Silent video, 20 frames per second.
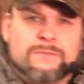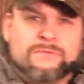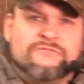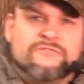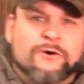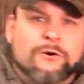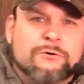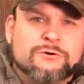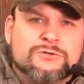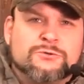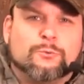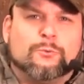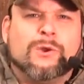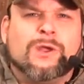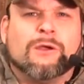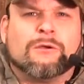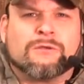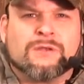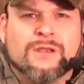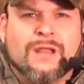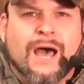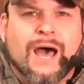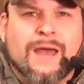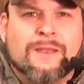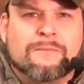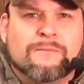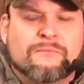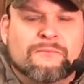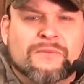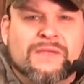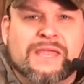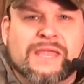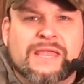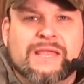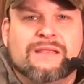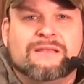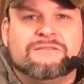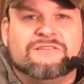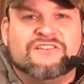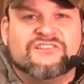Folks, we are not
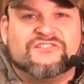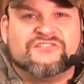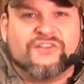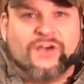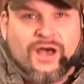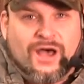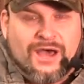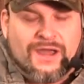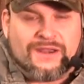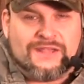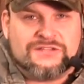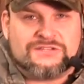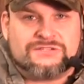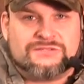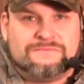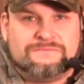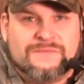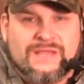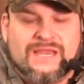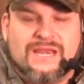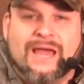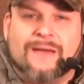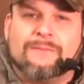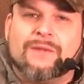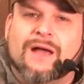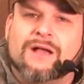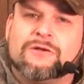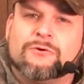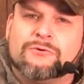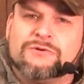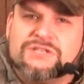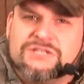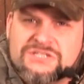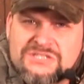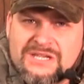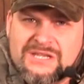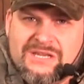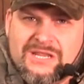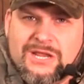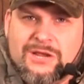being dishonest, and I'm not going to
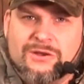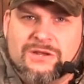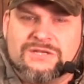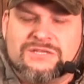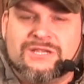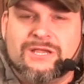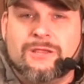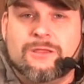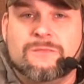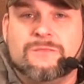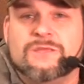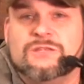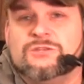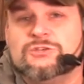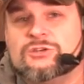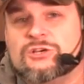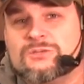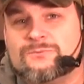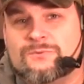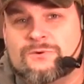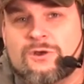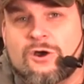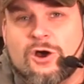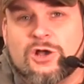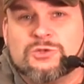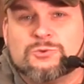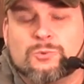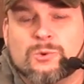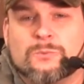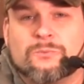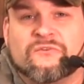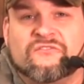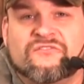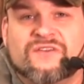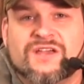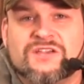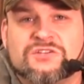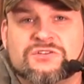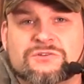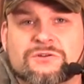sit here and tell you that just because we're
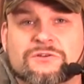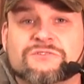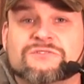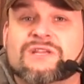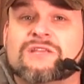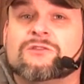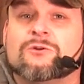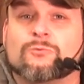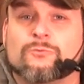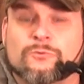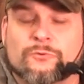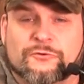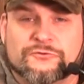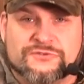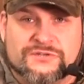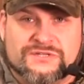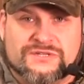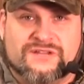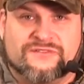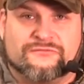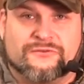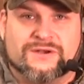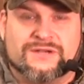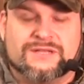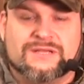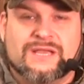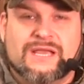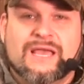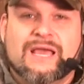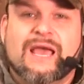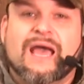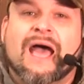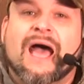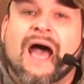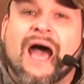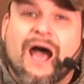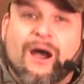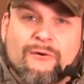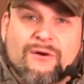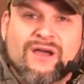professionals that the rules are different.
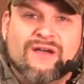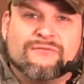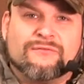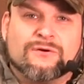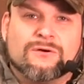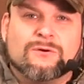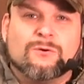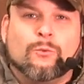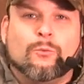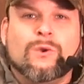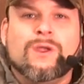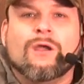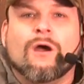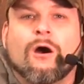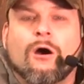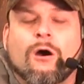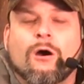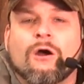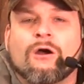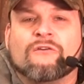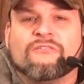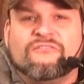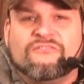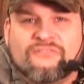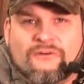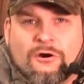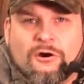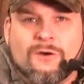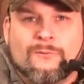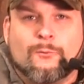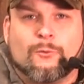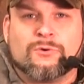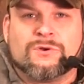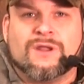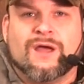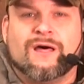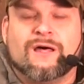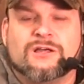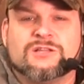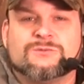However, we are far more
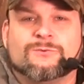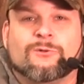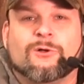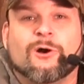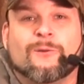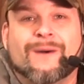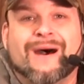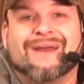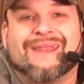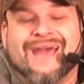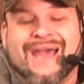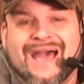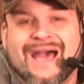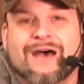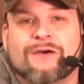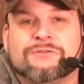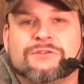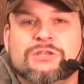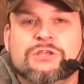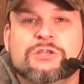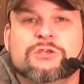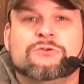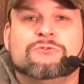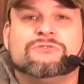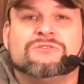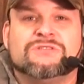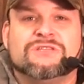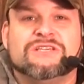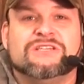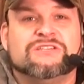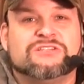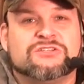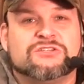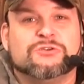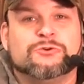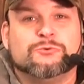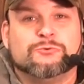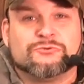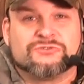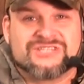knowledgeable about how to use these
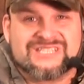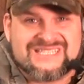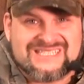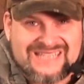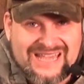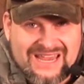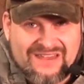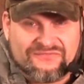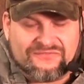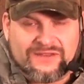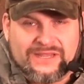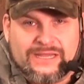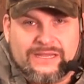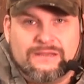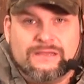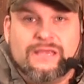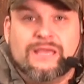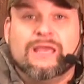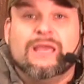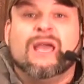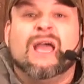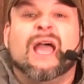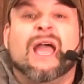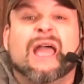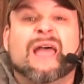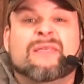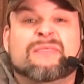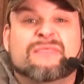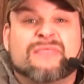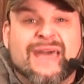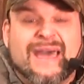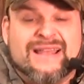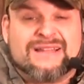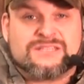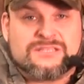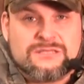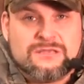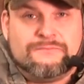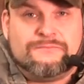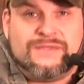tools safely, and
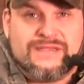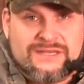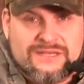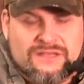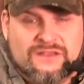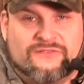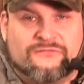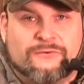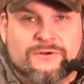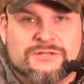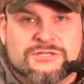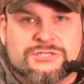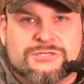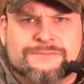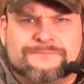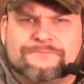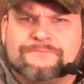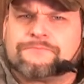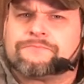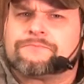that's the big difference.